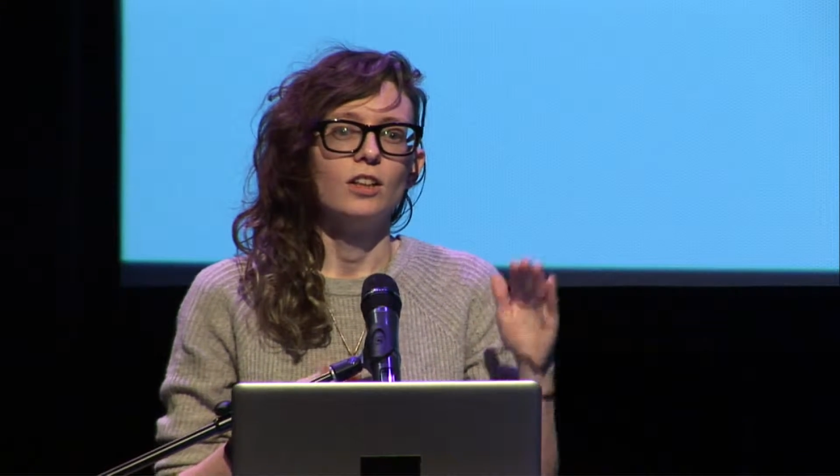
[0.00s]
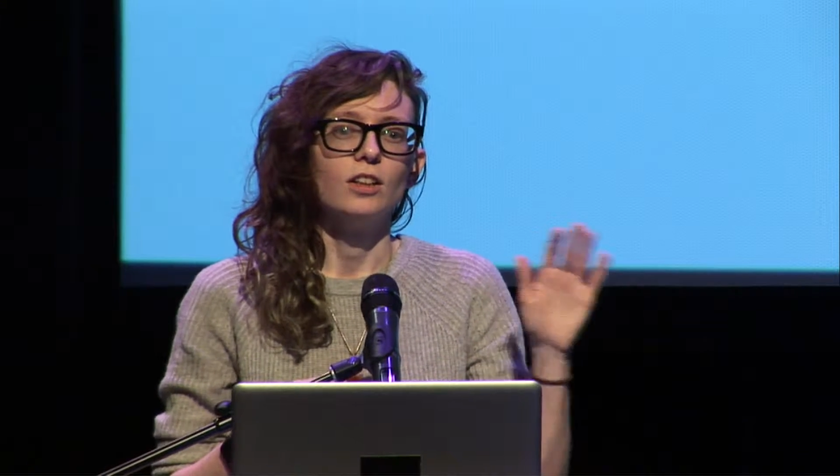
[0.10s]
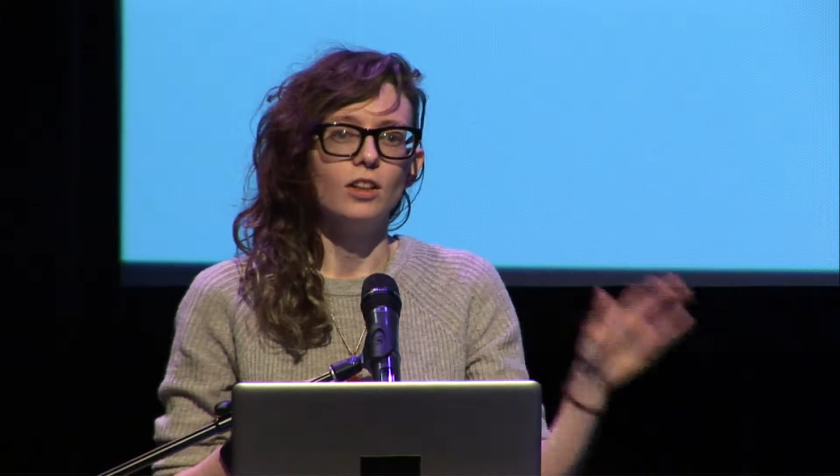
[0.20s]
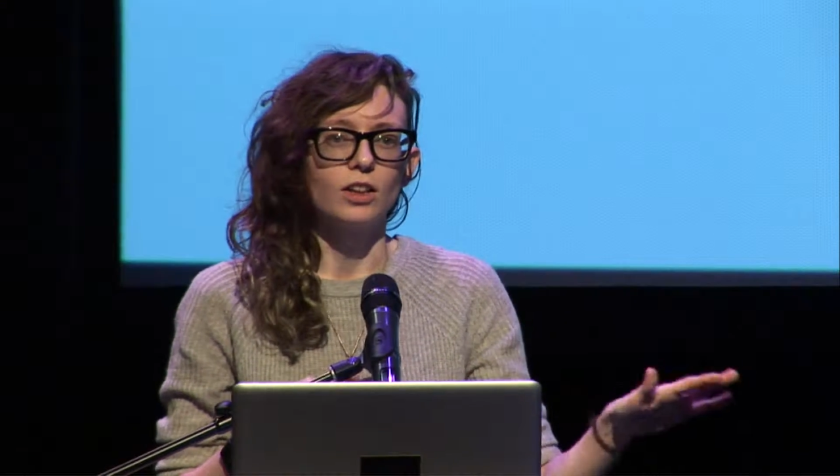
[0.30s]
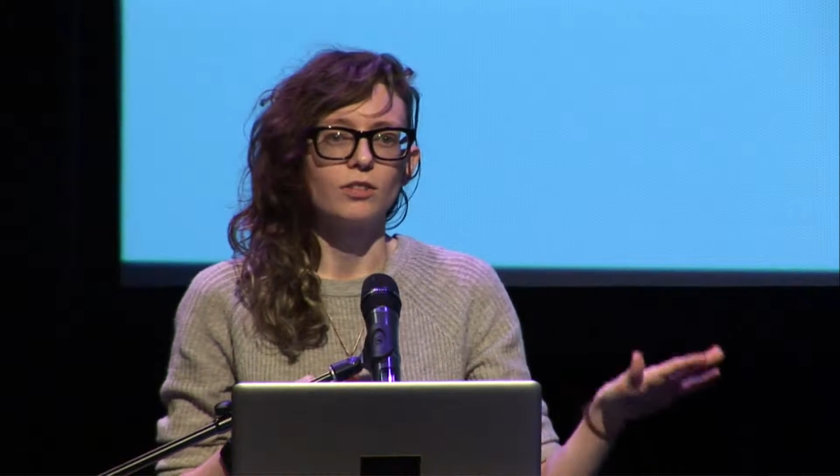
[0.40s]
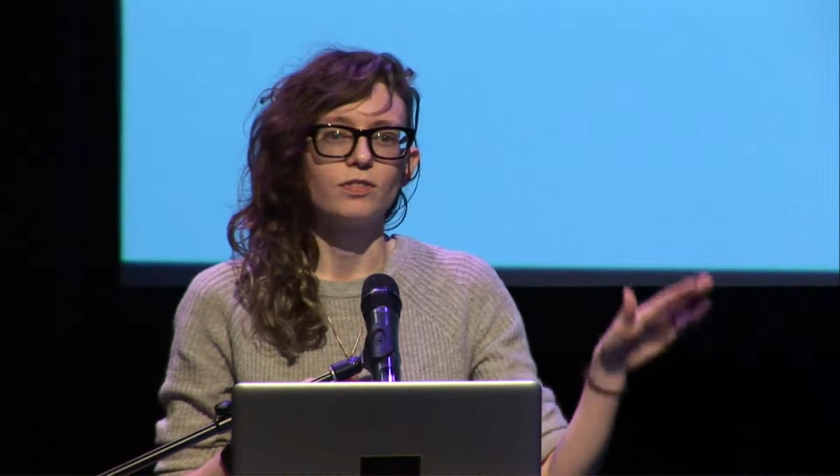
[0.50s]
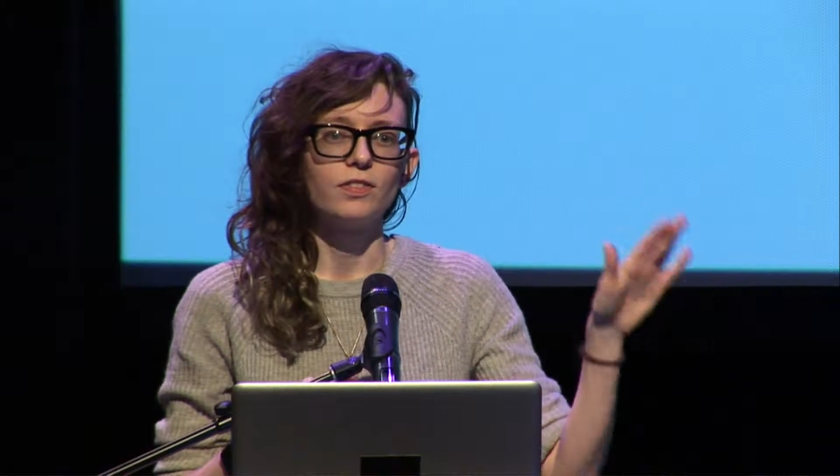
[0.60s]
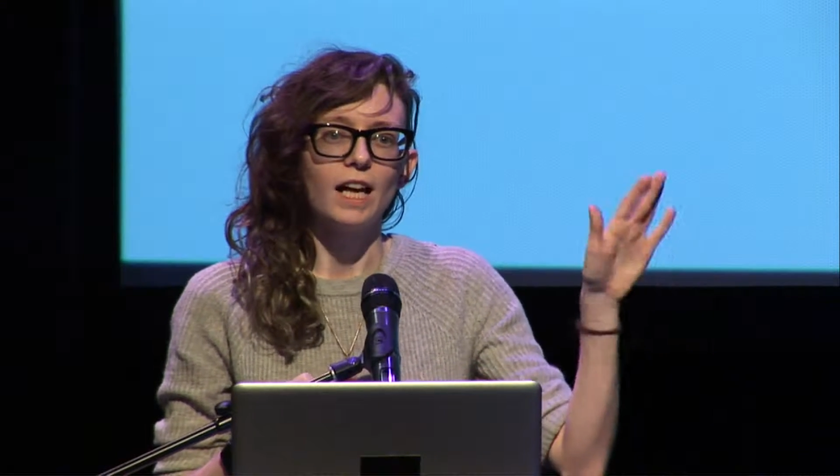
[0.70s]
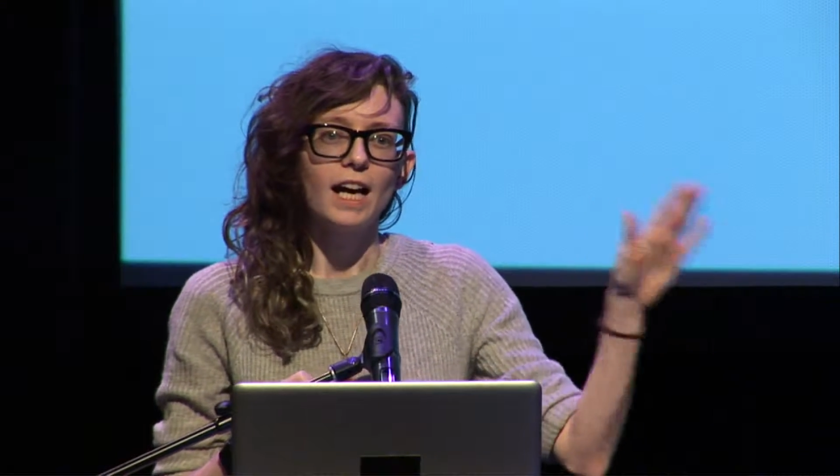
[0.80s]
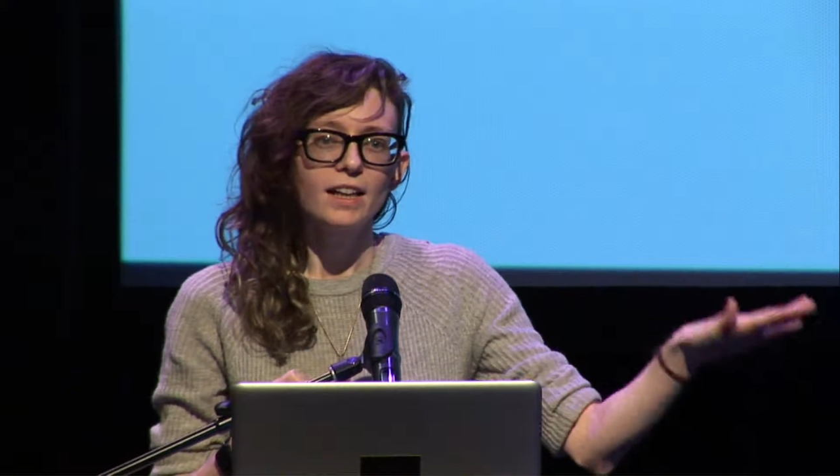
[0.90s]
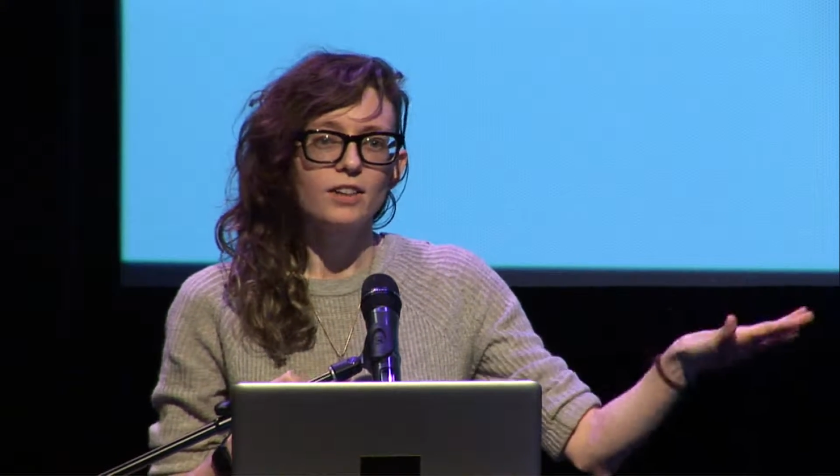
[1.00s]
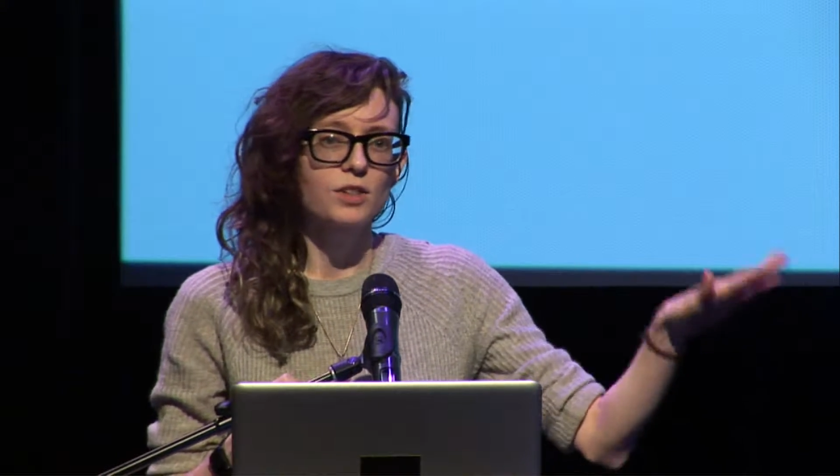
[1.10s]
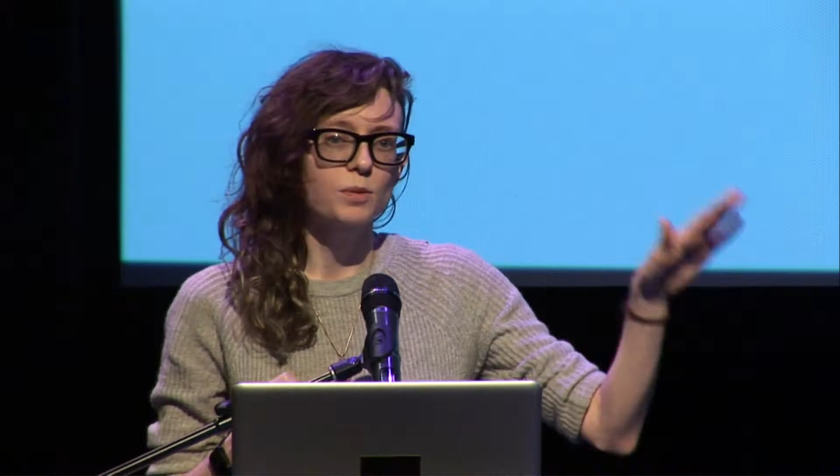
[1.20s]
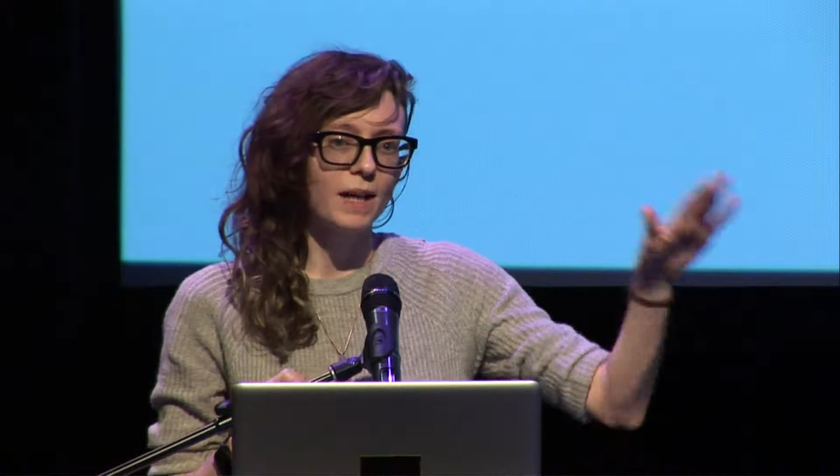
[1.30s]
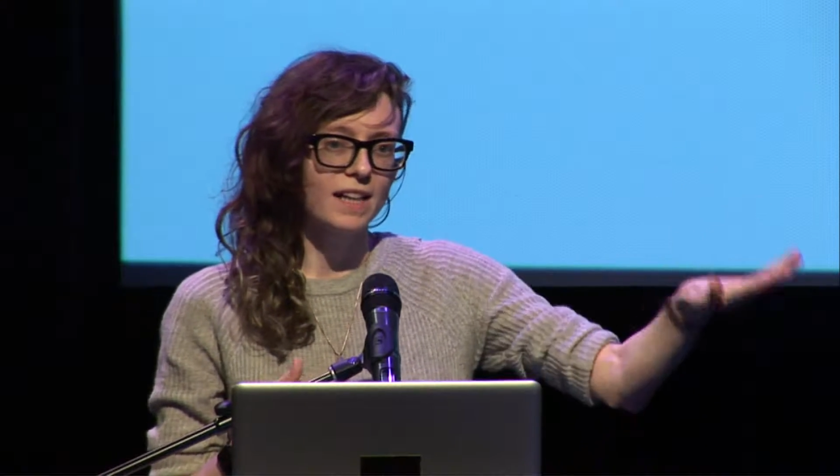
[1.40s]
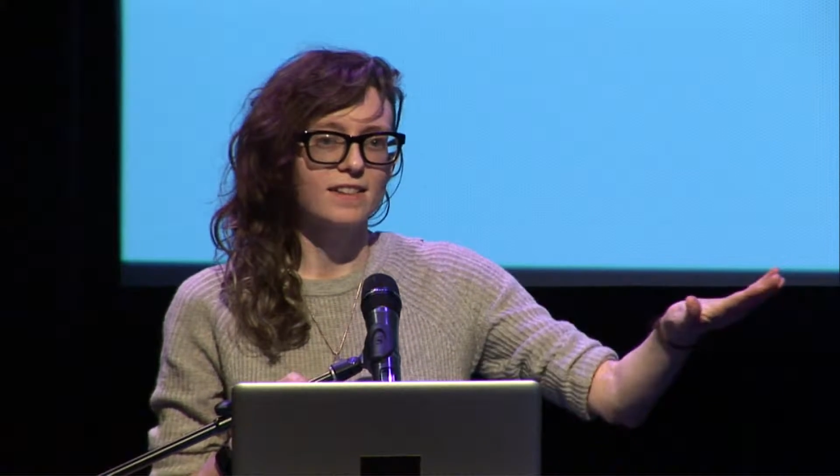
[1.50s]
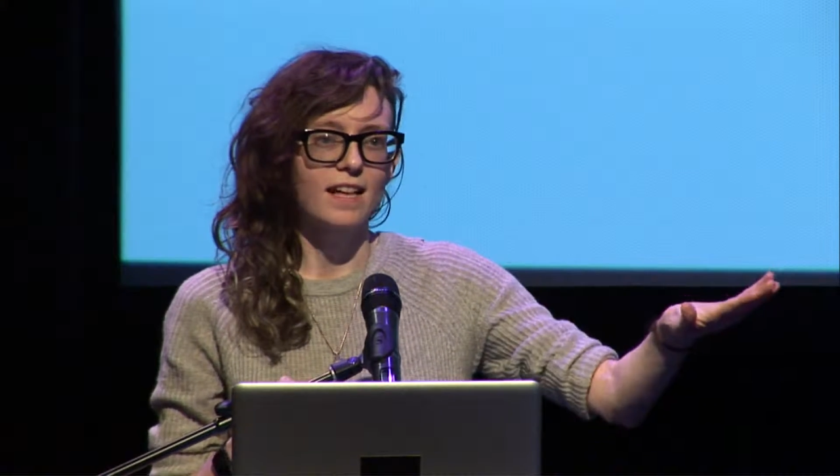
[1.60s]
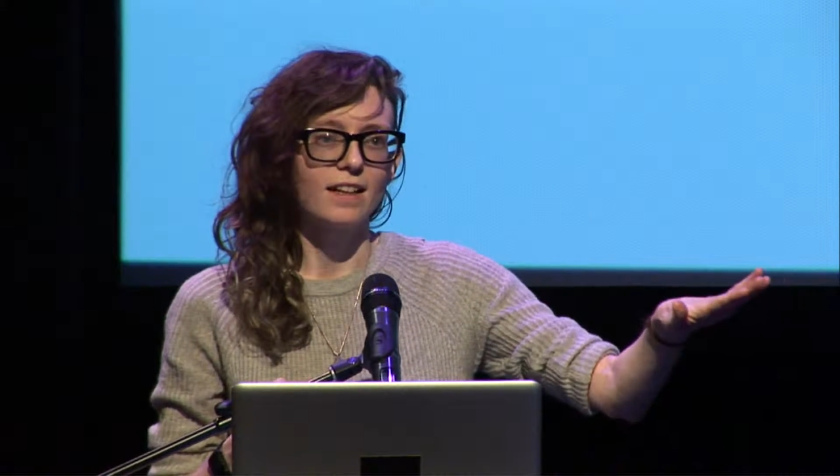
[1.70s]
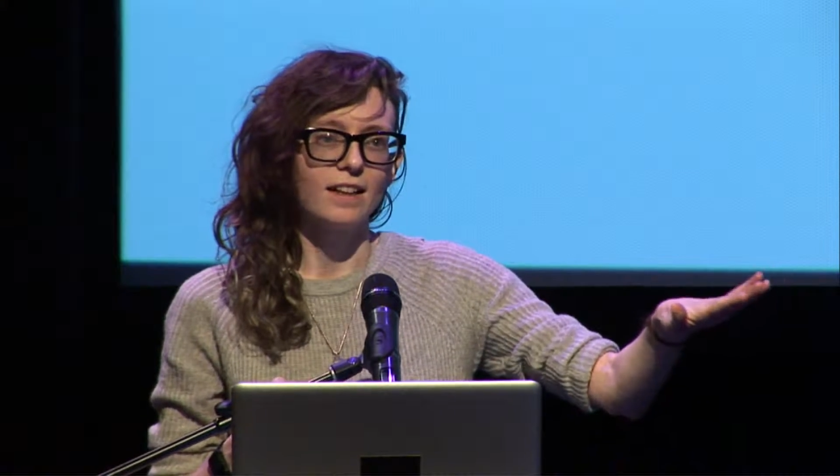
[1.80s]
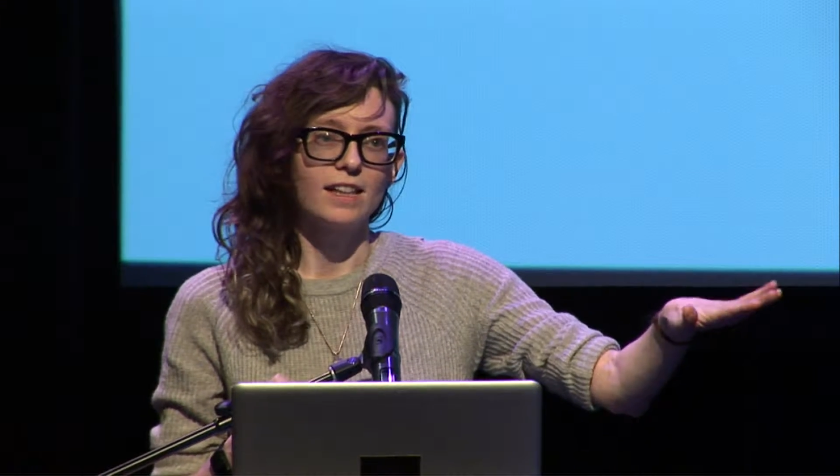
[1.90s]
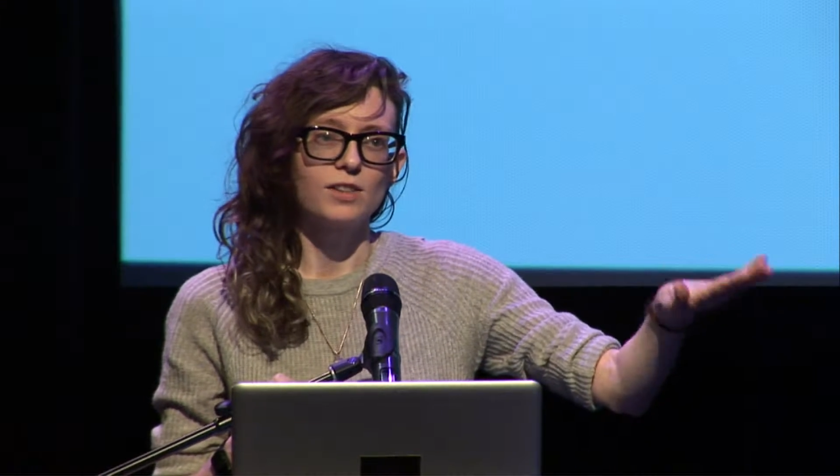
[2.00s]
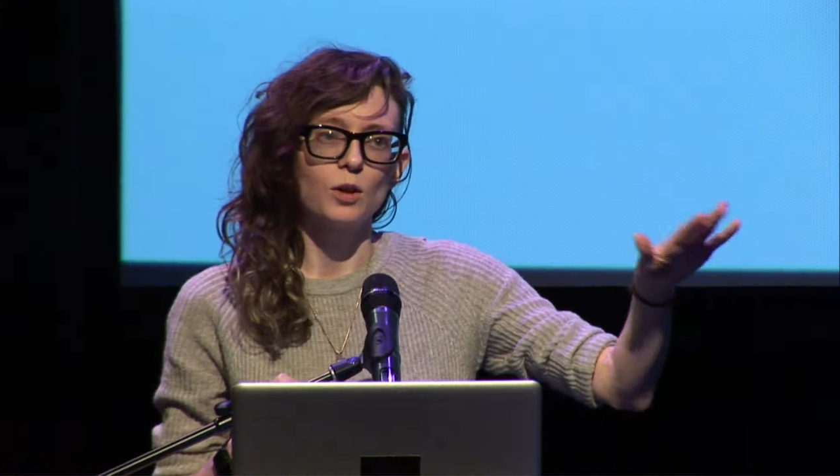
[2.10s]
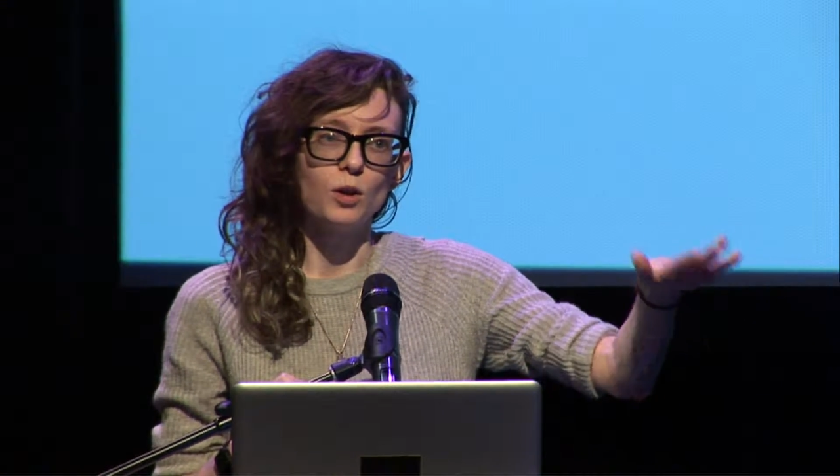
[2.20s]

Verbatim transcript: look, fly your spy satellites